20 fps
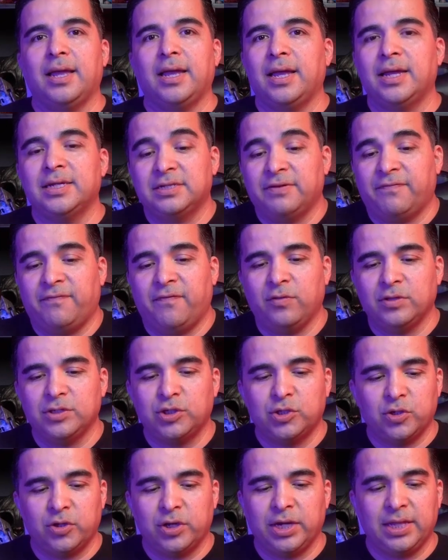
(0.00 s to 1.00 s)
is a full
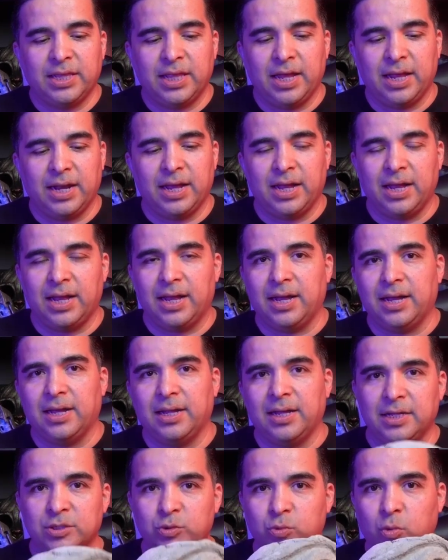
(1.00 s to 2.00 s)
journey that
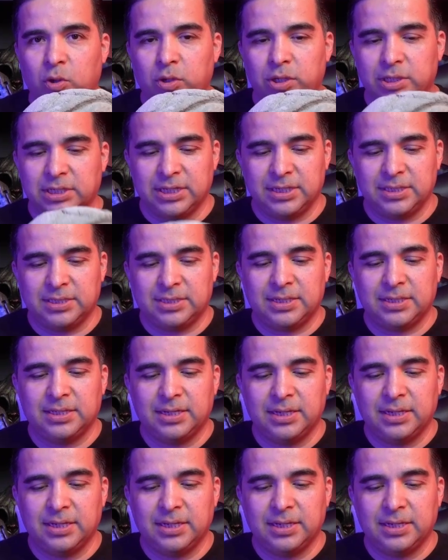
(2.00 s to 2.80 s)
is worth it.